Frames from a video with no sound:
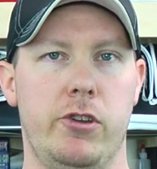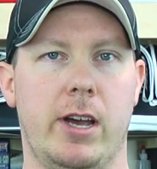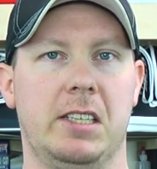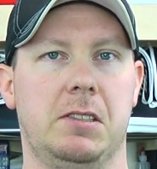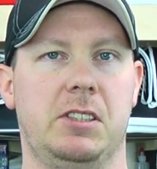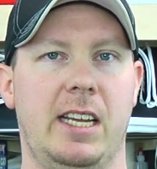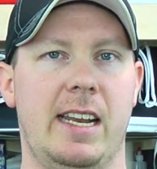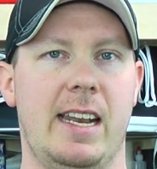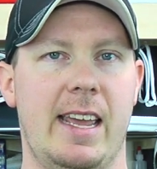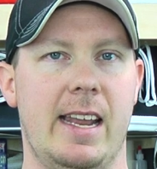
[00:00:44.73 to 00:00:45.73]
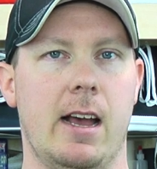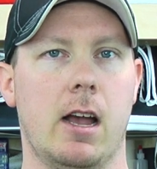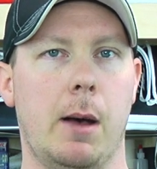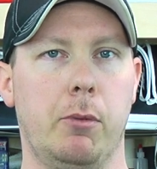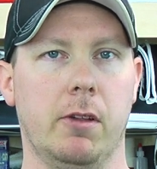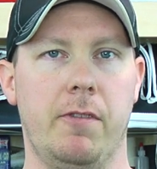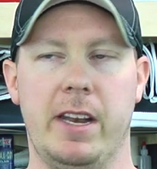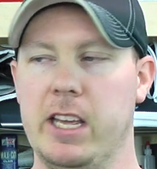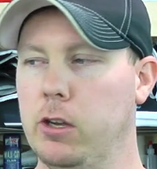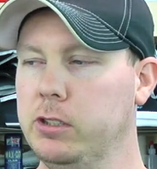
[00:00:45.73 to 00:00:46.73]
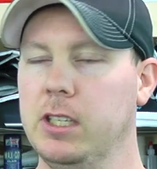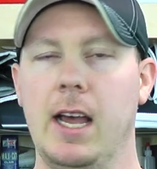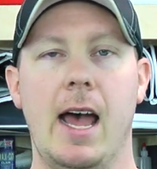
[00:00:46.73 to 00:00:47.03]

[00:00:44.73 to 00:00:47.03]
and you guys have seen it in a couple of videos,